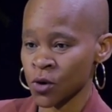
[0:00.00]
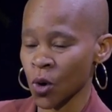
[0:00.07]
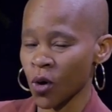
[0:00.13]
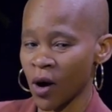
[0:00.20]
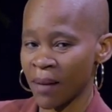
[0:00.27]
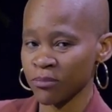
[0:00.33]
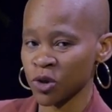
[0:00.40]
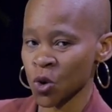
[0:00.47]

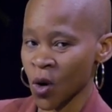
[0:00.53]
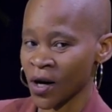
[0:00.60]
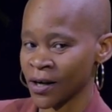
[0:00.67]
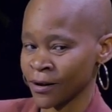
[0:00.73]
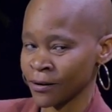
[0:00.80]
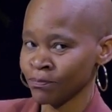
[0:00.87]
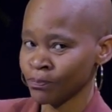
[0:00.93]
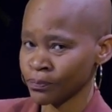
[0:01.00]
So I'm
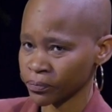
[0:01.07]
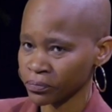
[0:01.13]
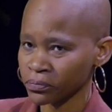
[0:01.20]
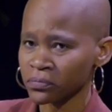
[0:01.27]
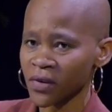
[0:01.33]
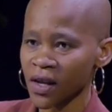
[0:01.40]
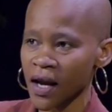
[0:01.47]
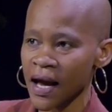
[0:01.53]
Tswana,
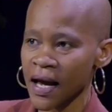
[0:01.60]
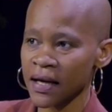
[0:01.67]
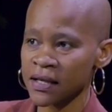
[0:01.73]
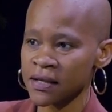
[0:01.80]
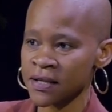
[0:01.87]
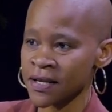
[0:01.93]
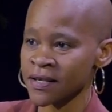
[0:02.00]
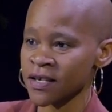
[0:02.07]

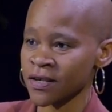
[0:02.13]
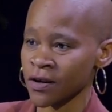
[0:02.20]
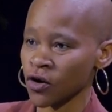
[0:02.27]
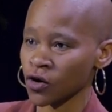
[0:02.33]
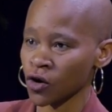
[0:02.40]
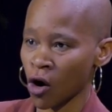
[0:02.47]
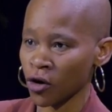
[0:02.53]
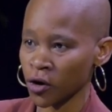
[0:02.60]
and since I
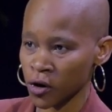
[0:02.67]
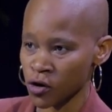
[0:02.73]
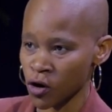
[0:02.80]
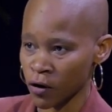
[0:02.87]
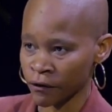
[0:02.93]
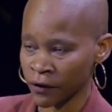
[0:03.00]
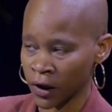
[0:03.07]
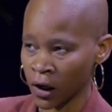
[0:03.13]
started
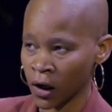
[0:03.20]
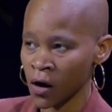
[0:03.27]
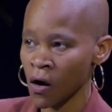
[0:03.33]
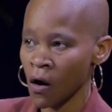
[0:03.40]
choreographing,